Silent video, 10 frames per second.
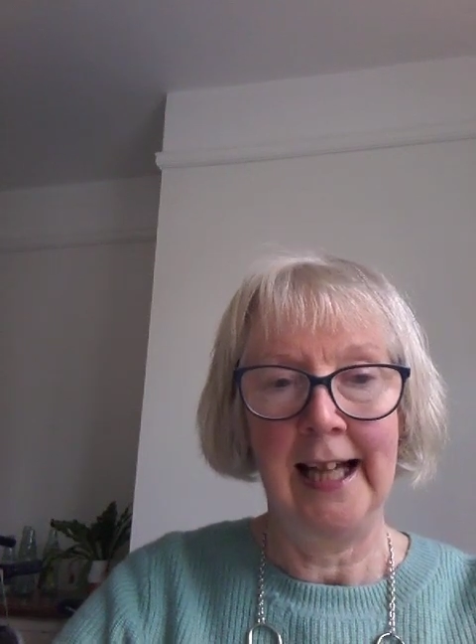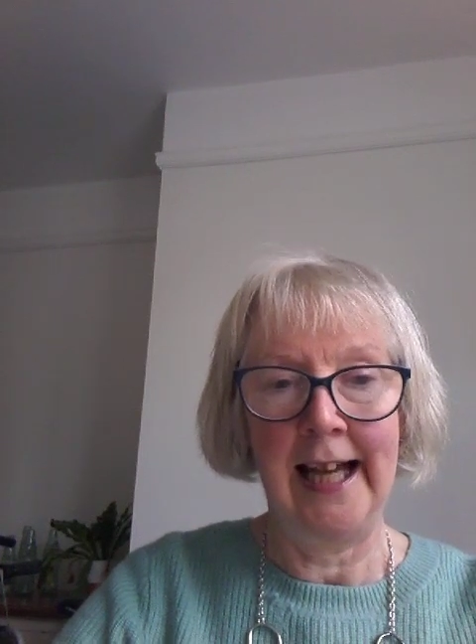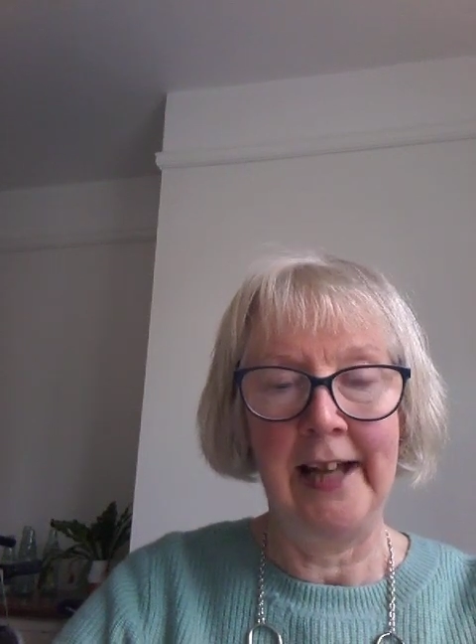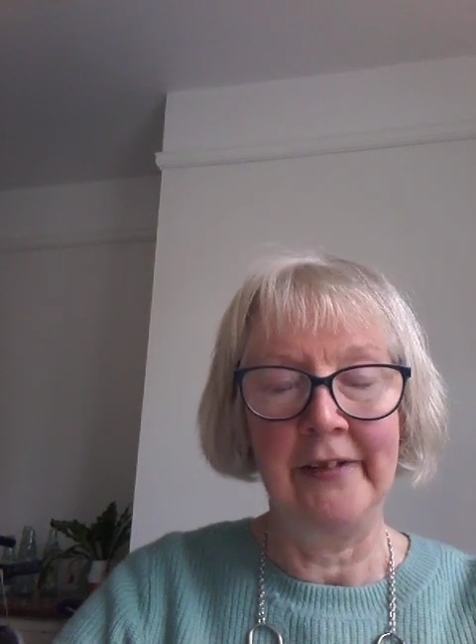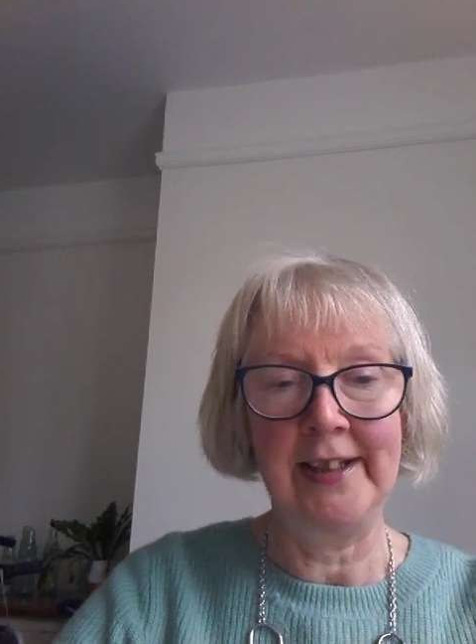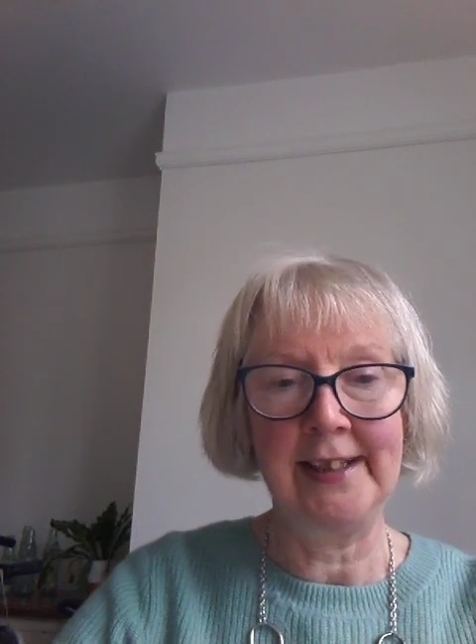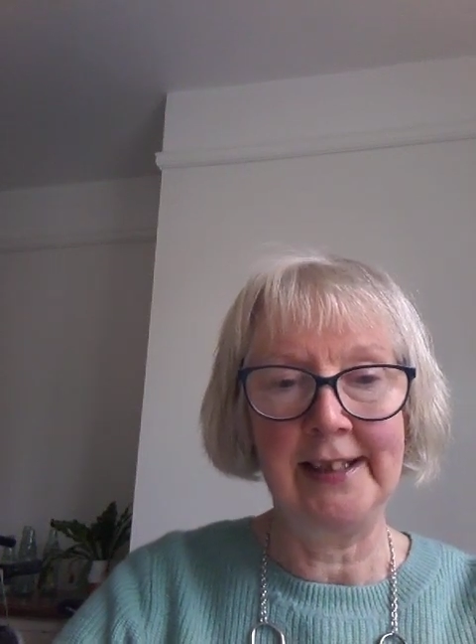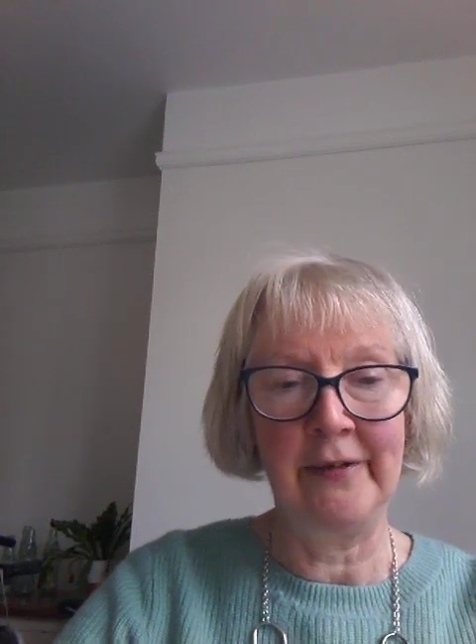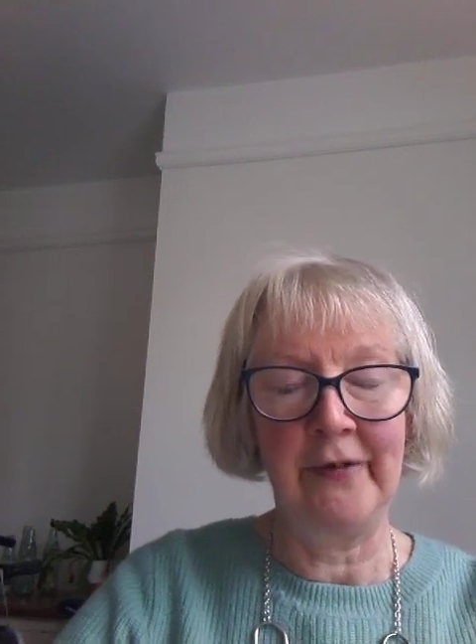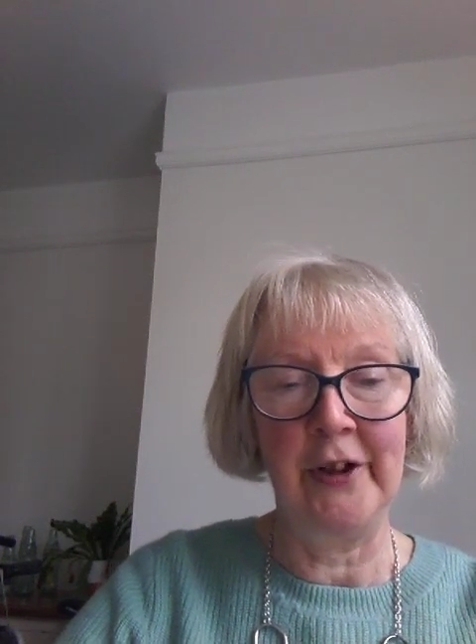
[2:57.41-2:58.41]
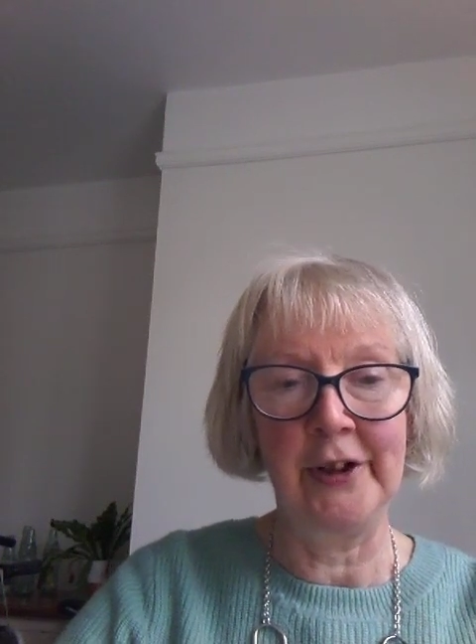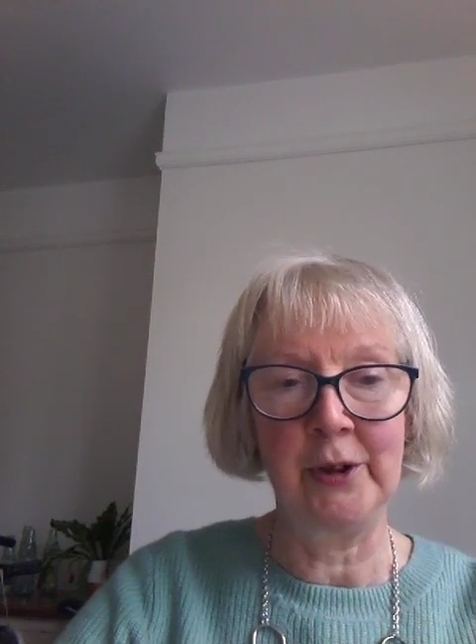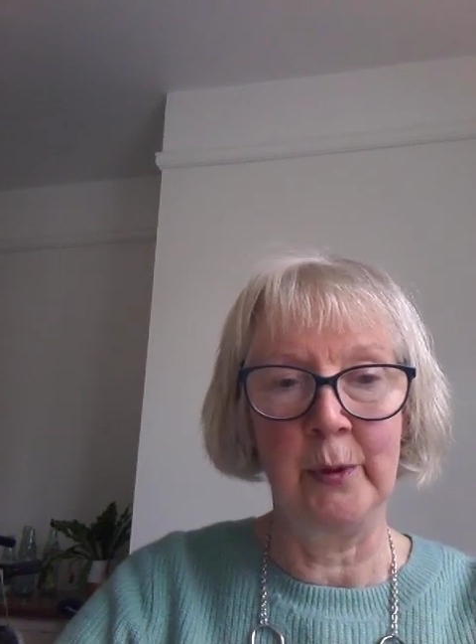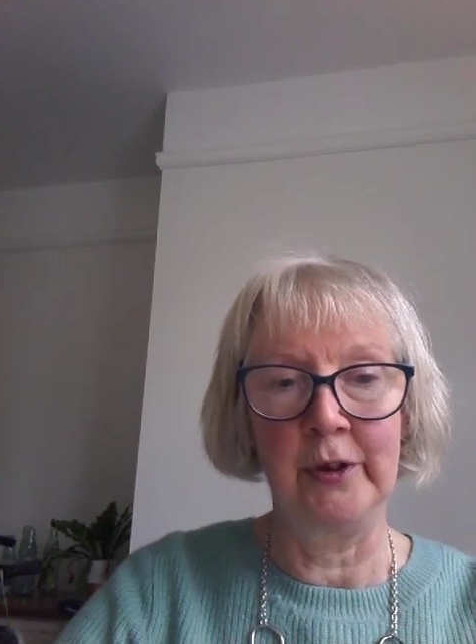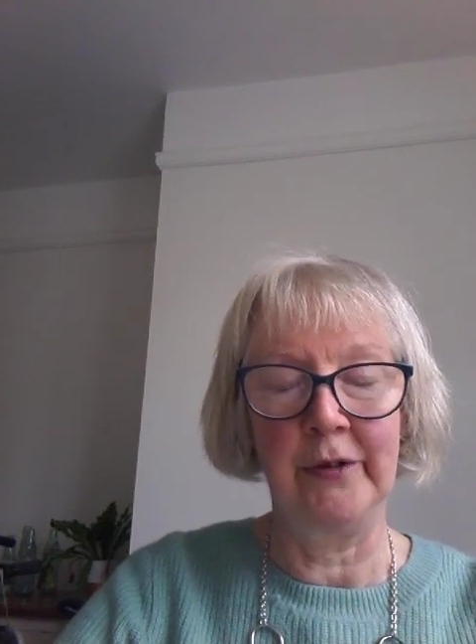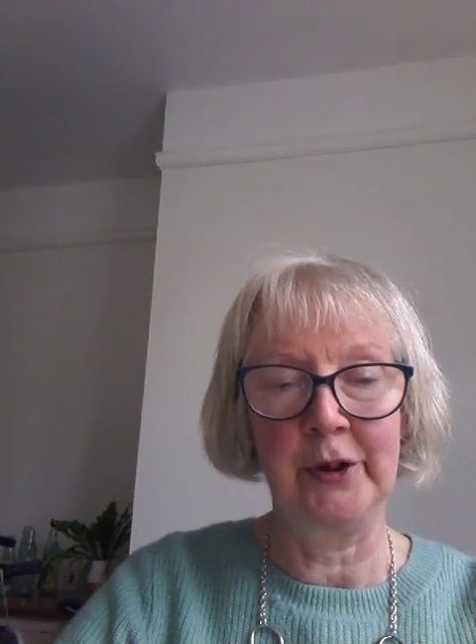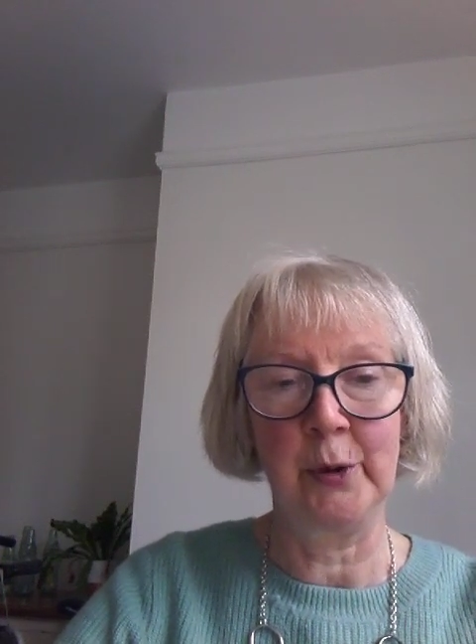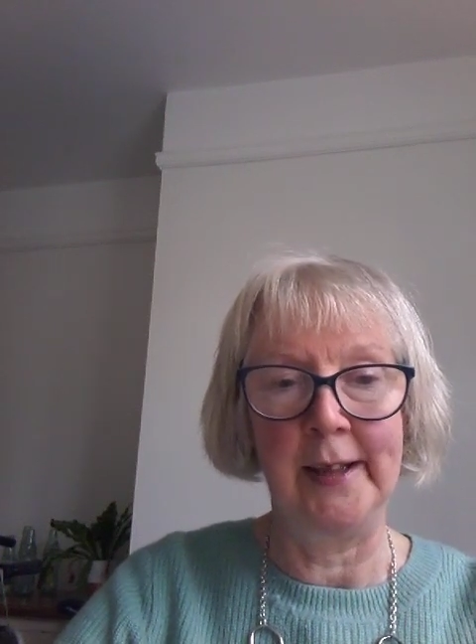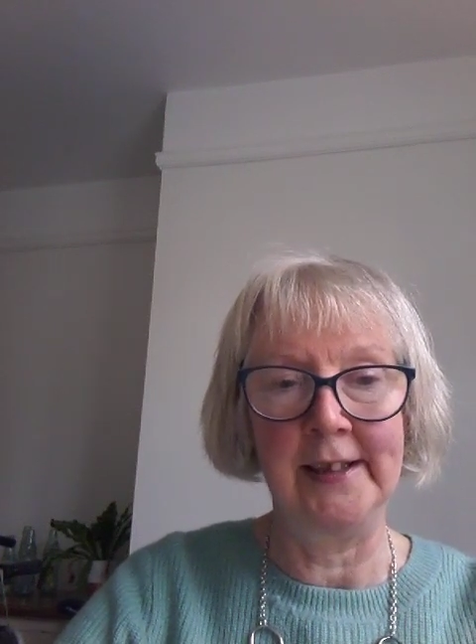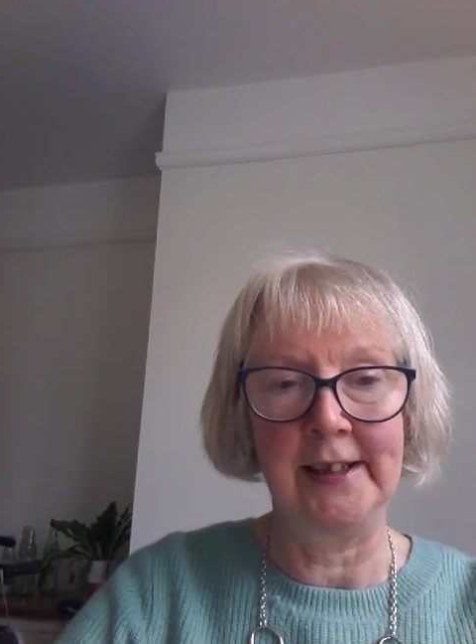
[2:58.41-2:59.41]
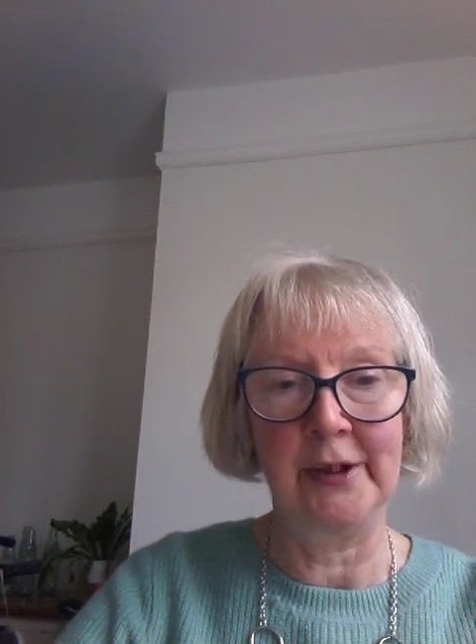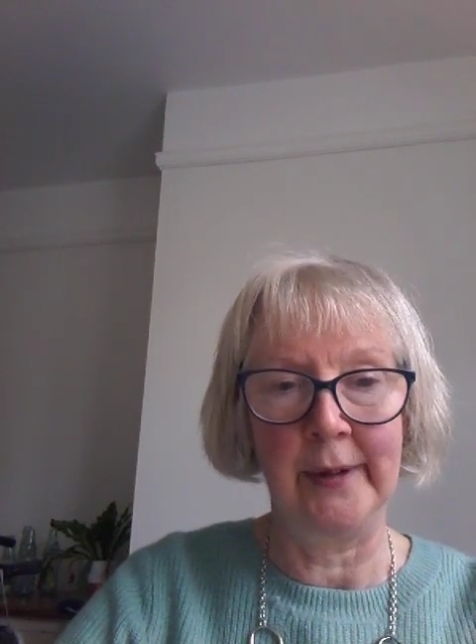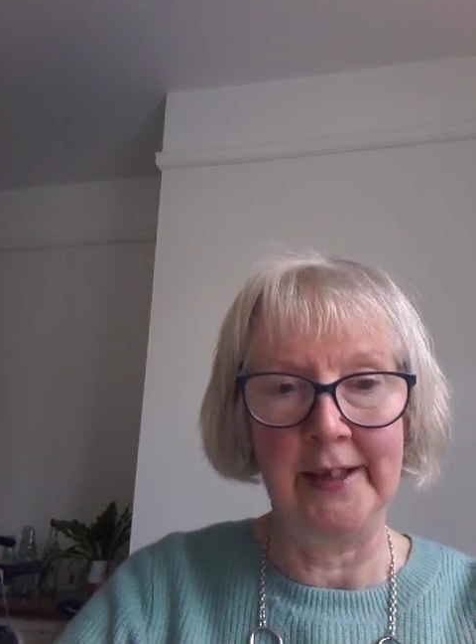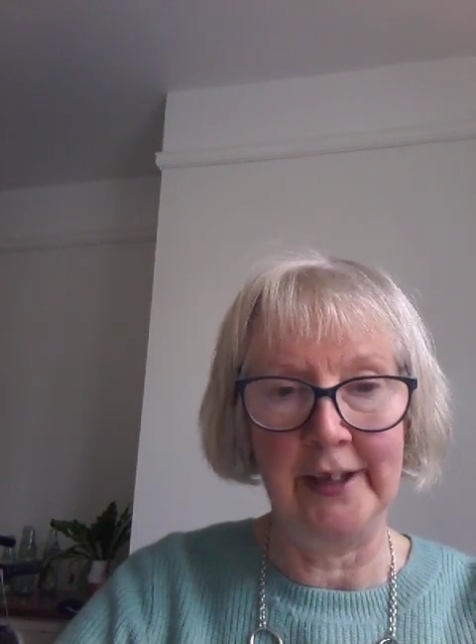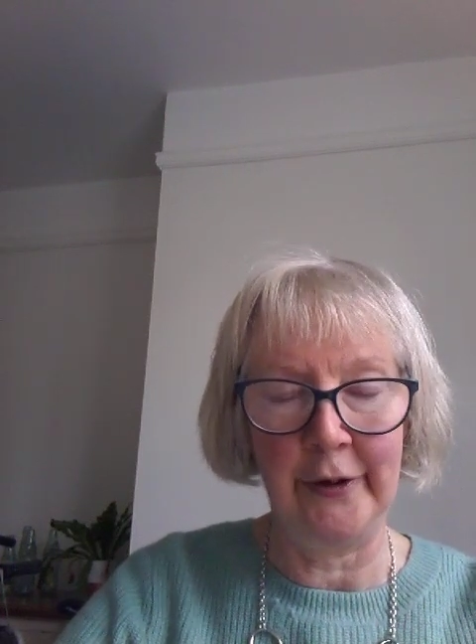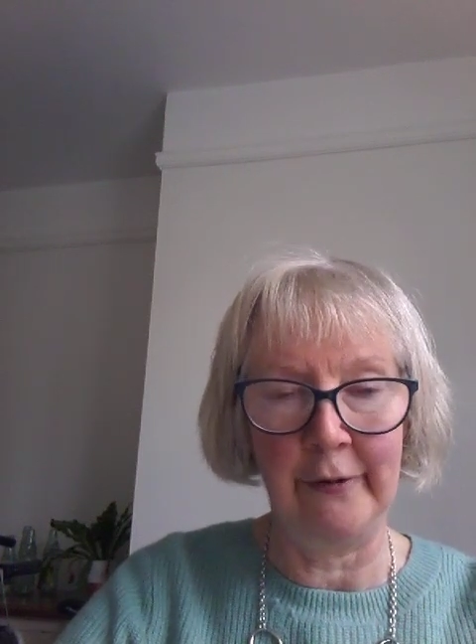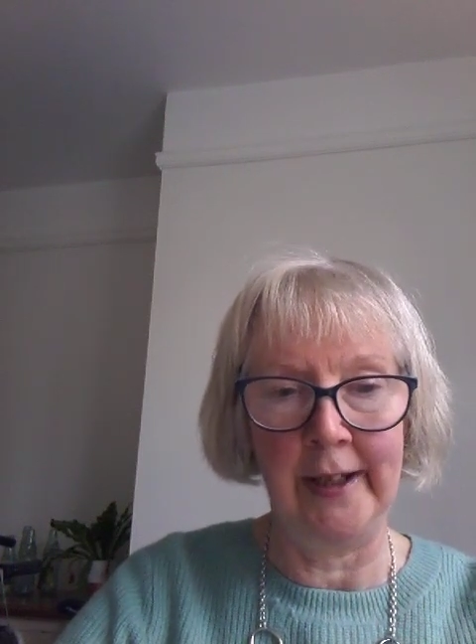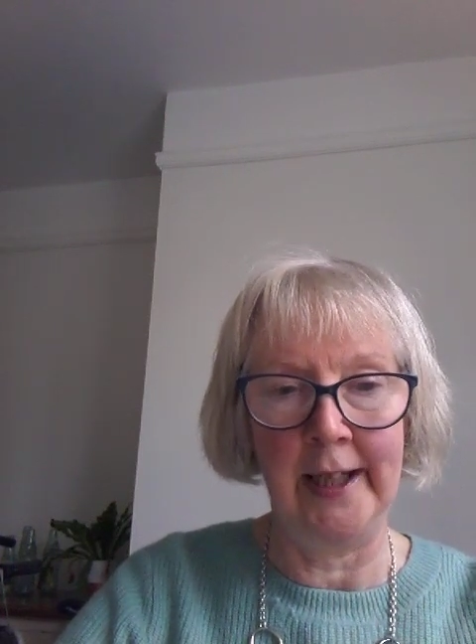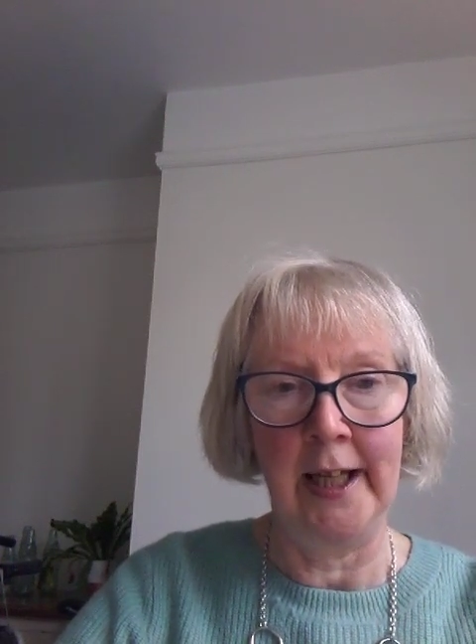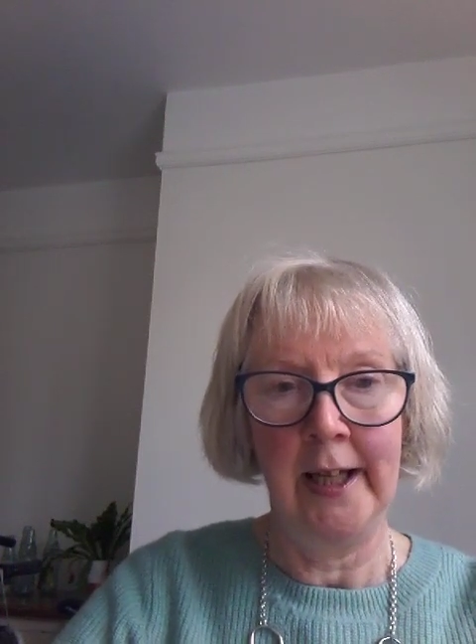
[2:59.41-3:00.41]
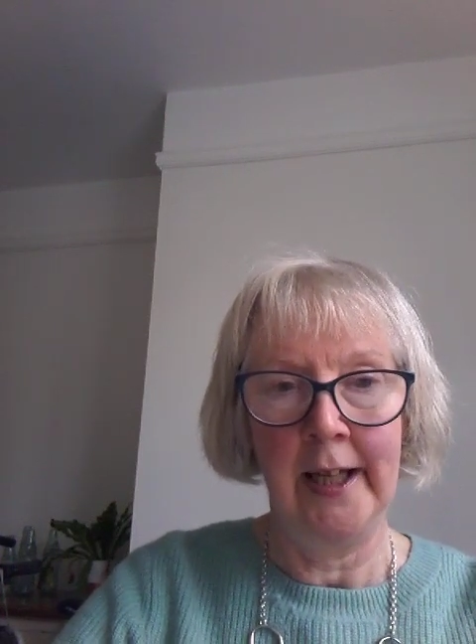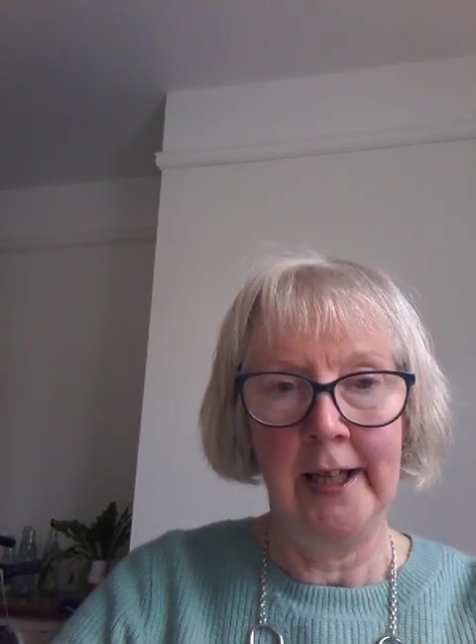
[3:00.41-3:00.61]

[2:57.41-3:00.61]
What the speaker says: and this is the first one for 2023.